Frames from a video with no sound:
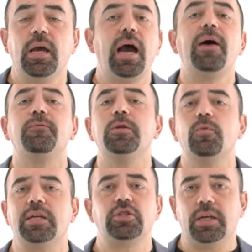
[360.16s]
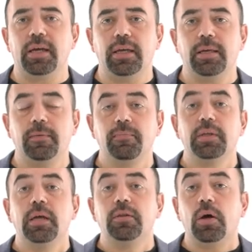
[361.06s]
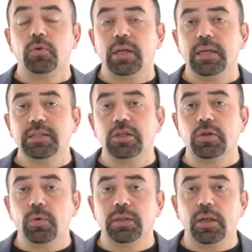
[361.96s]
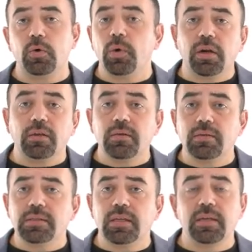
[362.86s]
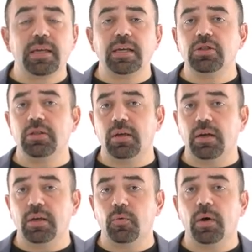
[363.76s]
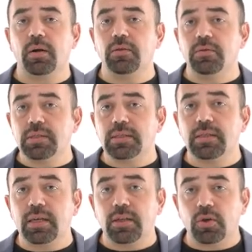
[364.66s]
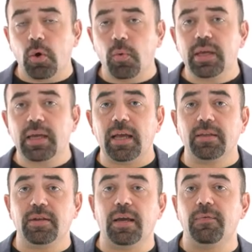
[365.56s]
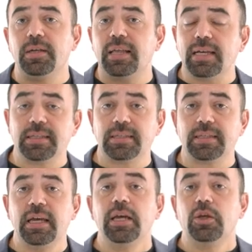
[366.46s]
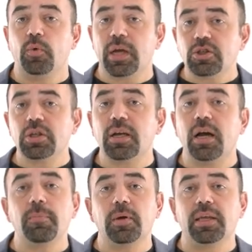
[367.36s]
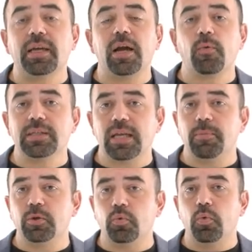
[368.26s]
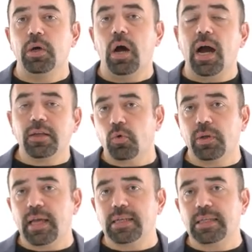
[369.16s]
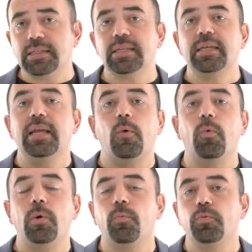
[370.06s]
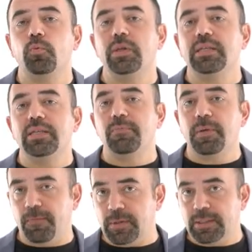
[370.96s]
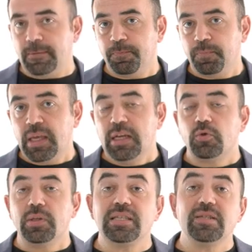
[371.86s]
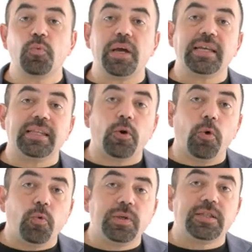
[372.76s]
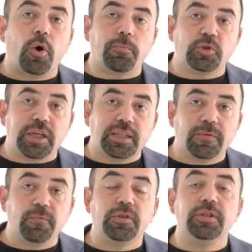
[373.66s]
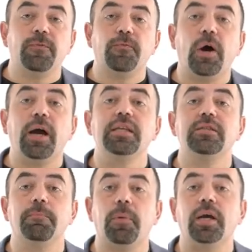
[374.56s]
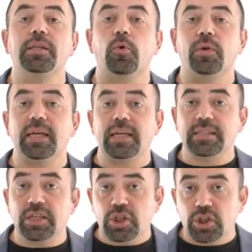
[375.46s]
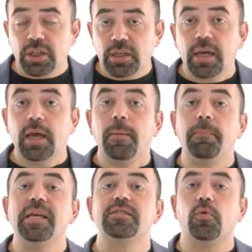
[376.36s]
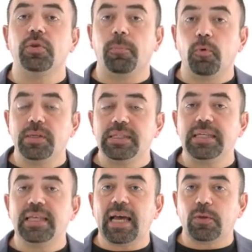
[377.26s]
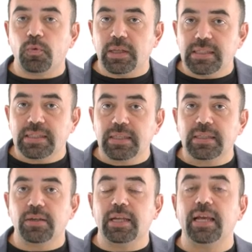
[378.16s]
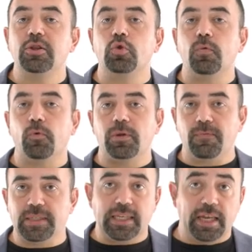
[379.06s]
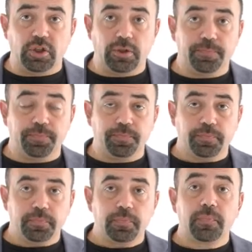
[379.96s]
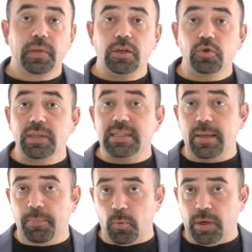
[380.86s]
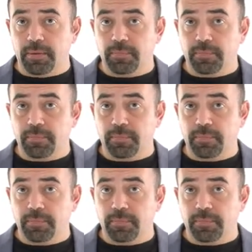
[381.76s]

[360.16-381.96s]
After you catch the guy, the organization will tell you, we are not interested in catching the guy. We are interested in going and recovering the assets. You catch the guy, but the guy was able to hide all the assets. Now, we didn't benefit. So this is why always the objective defined by the organization based on the policy that listed related to fraud investigation. So this is number one.